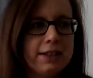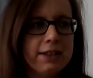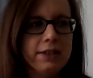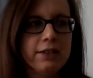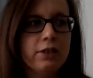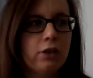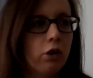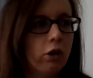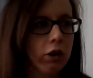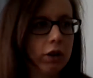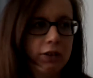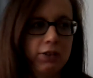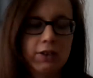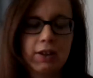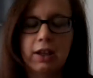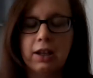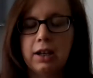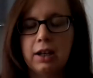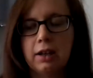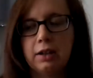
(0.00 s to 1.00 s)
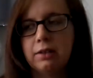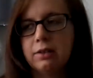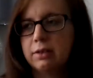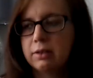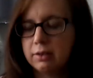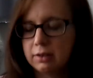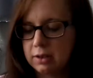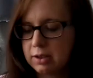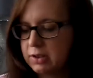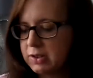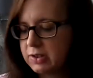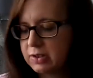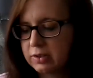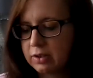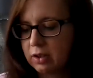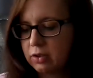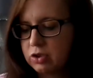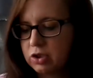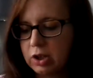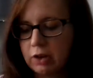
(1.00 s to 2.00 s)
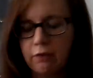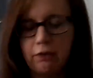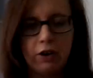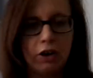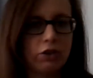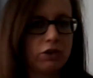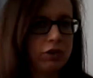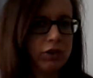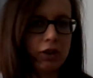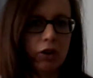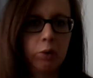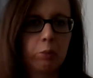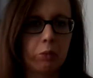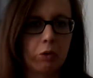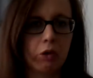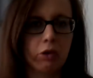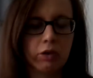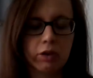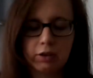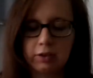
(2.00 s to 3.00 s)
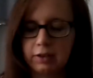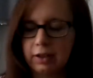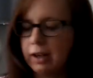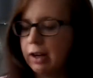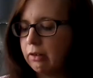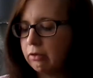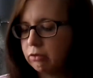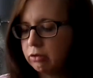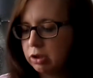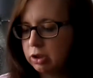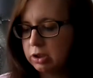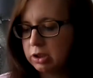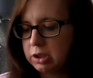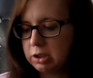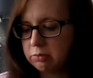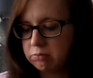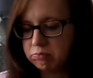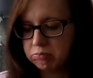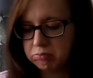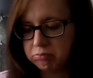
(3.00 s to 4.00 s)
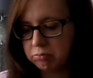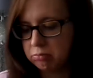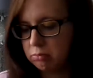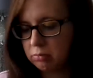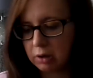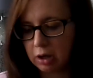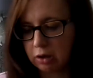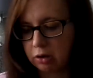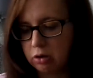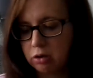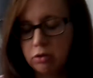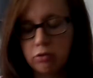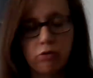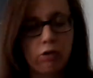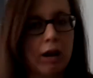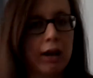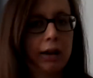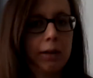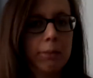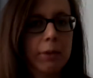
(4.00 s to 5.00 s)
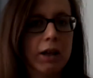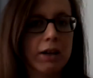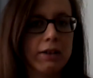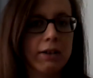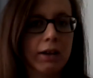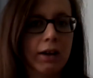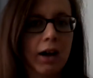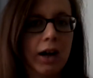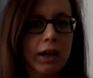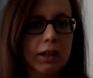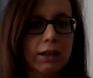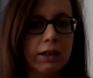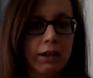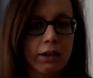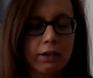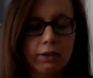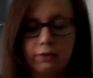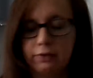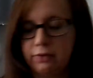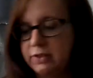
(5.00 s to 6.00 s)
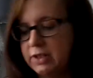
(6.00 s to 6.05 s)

It, honestly, it's such a versatile product, and I really I couldn't recommend it highly enough.